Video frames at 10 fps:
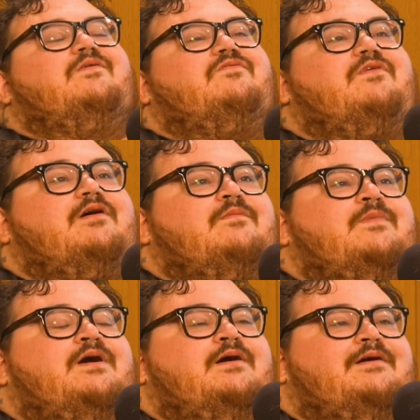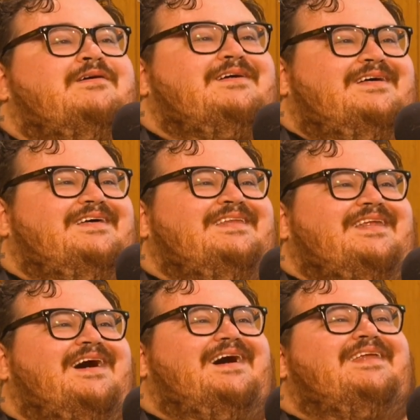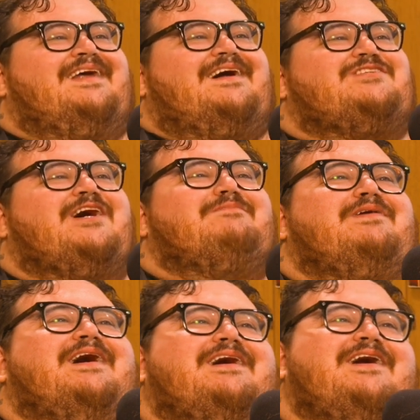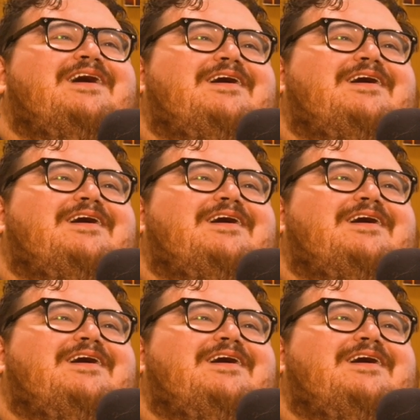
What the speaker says: From not Jack Black.